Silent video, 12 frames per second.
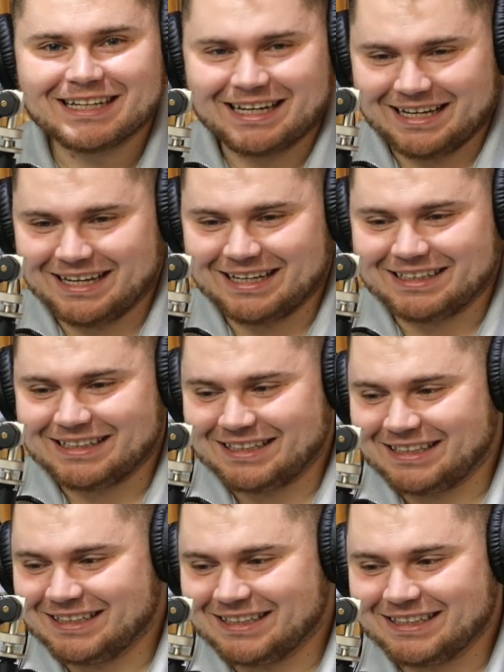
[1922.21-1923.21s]
And
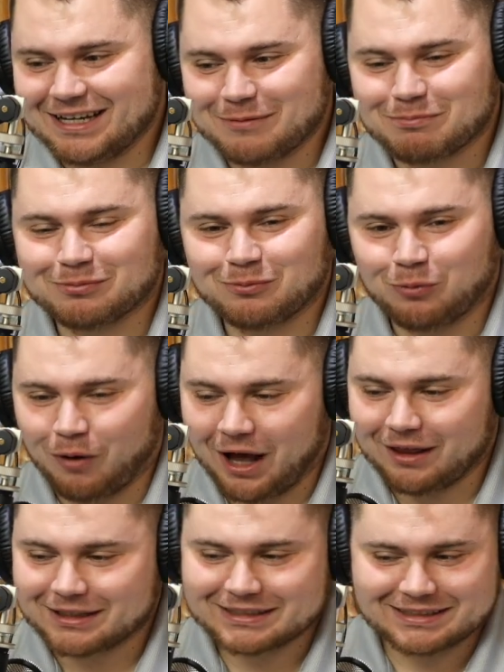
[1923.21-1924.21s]
he ended up,
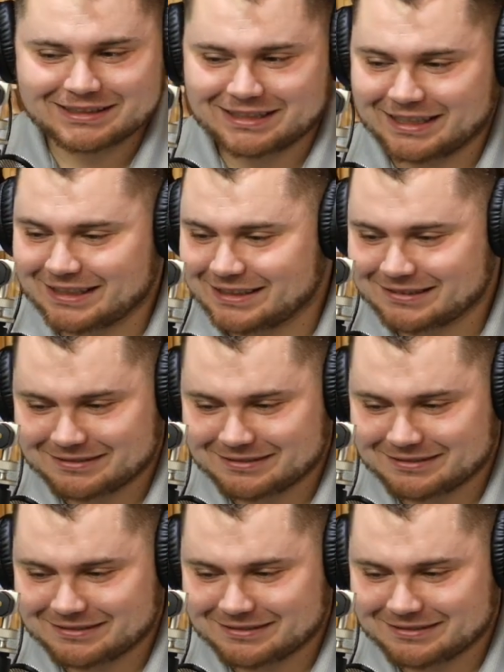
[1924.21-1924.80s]
while he's sick,